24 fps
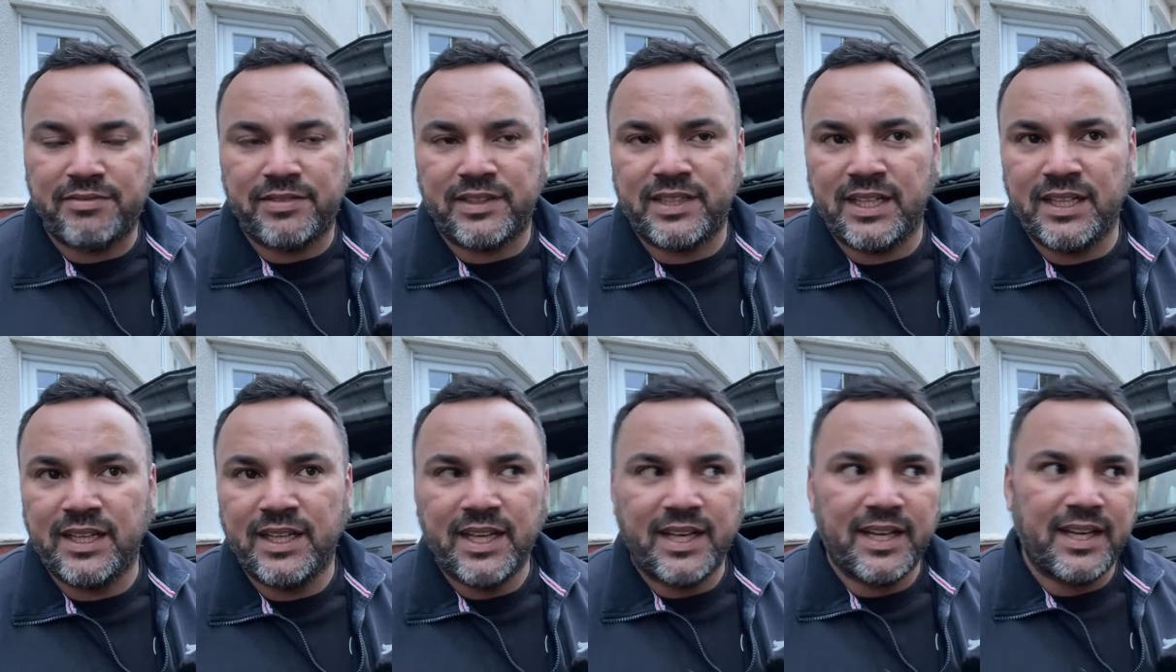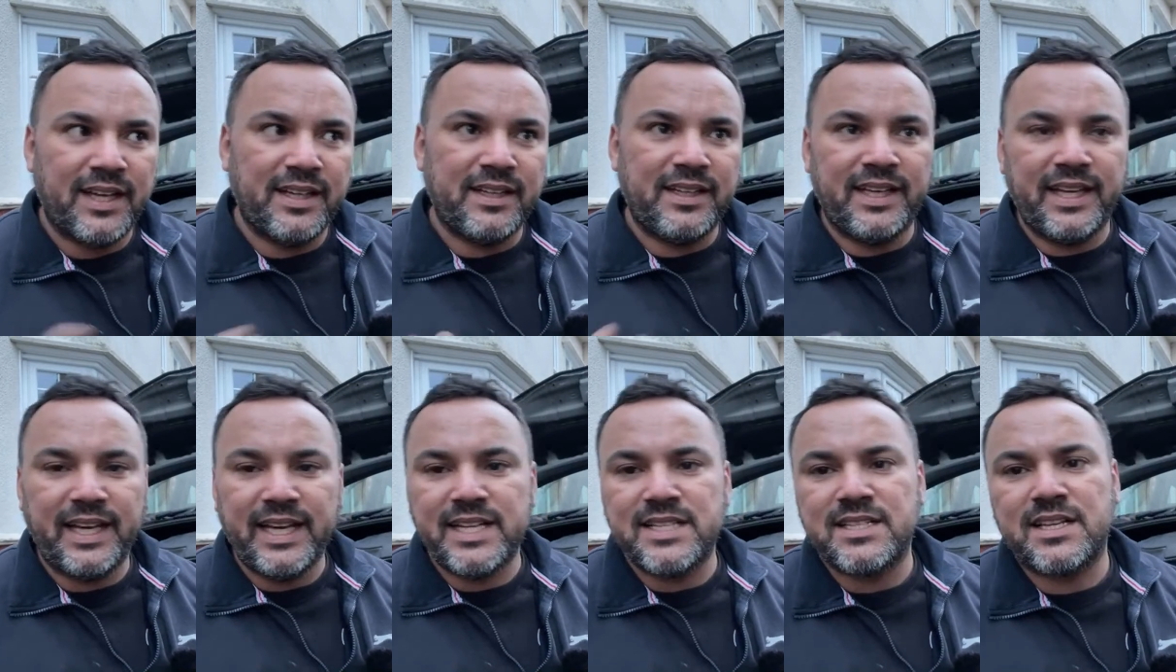And
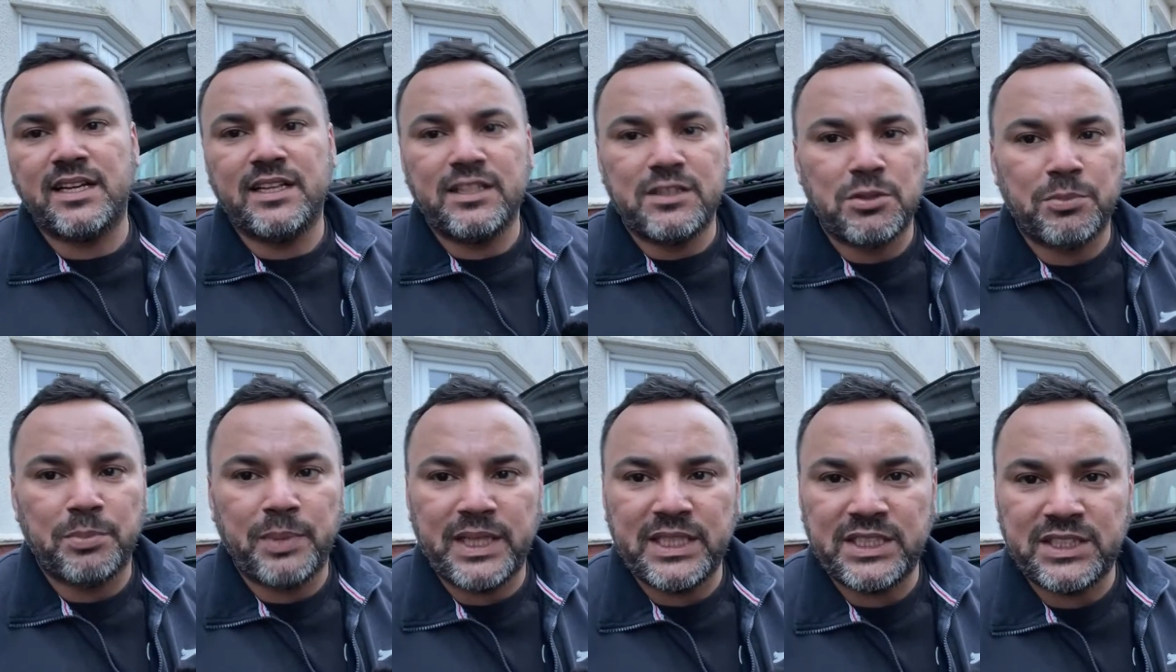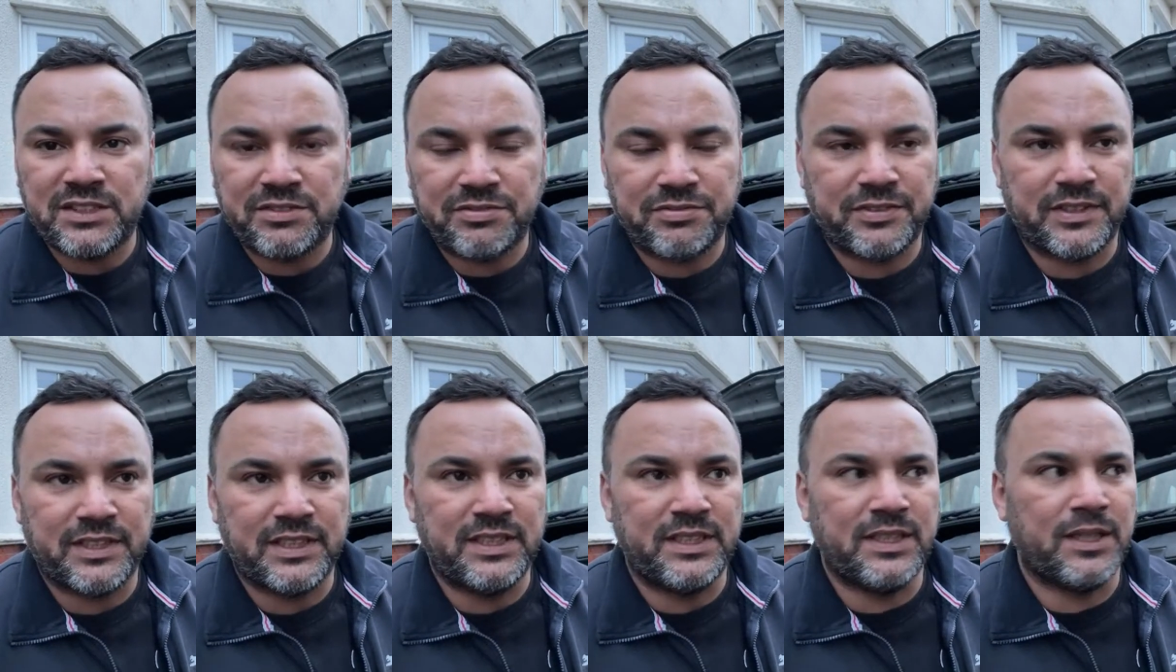here is a little bit
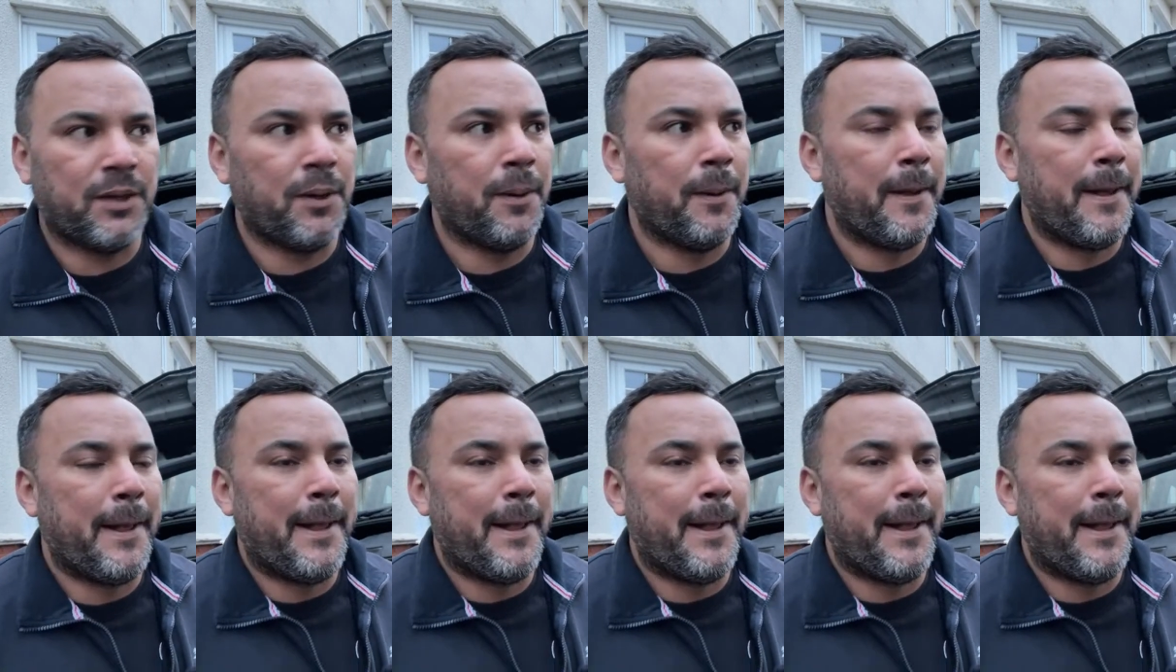different, you know.